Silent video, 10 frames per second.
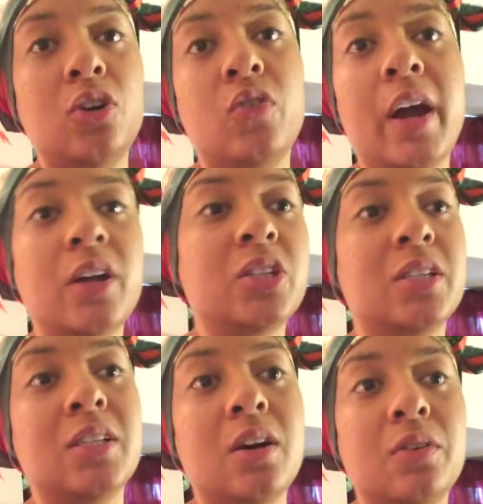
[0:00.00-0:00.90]
Ground
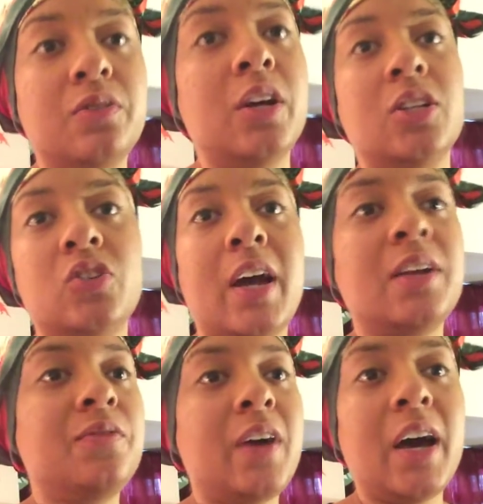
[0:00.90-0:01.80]
yourself. Try
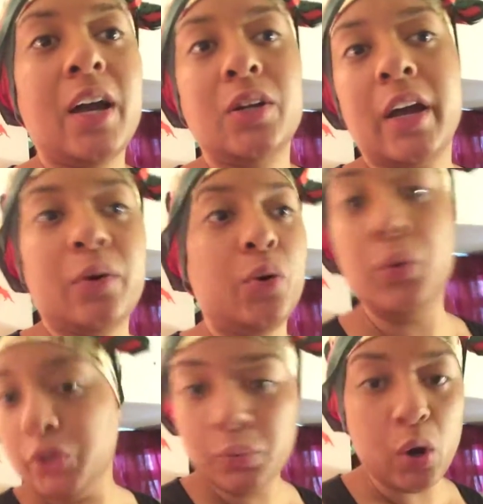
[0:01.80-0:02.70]
to find out
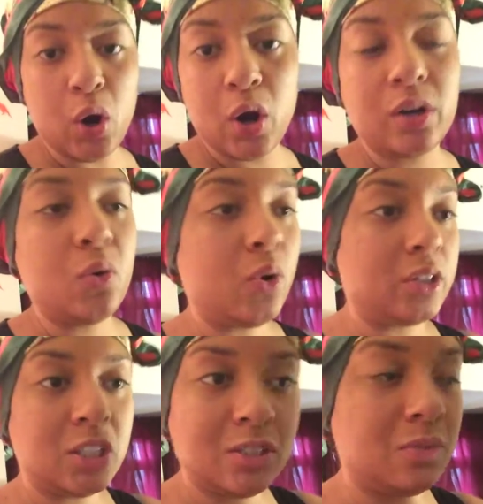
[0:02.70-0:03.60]
who you are or
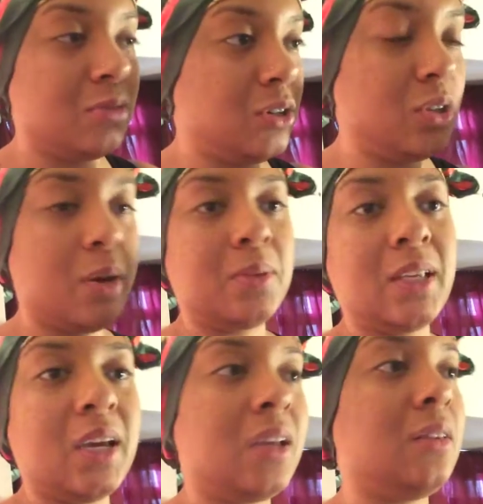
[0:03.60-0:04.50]
just, you know what I'm
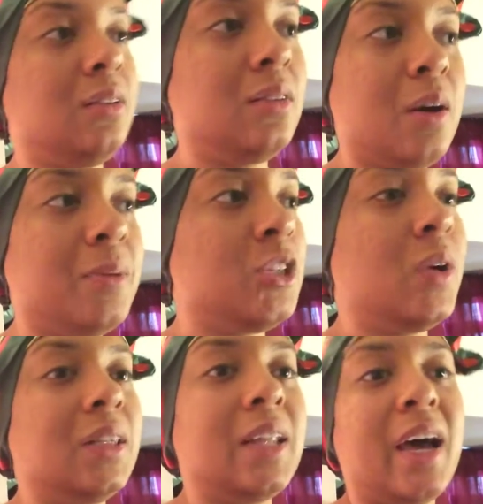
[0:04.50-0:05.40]
saying? Come
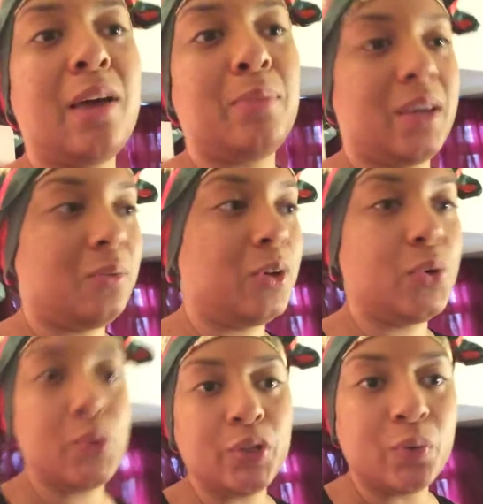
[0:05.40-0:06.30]
into alignment with
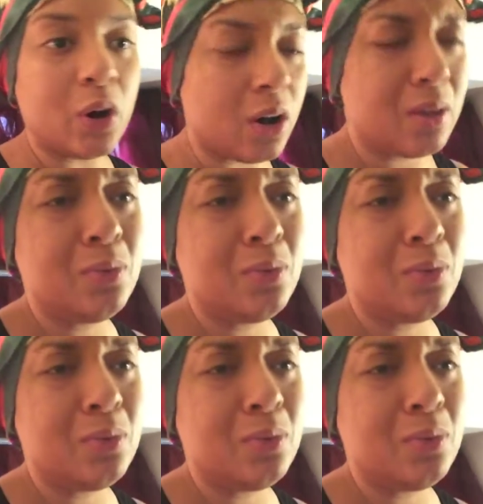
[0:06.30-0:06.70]
who you are.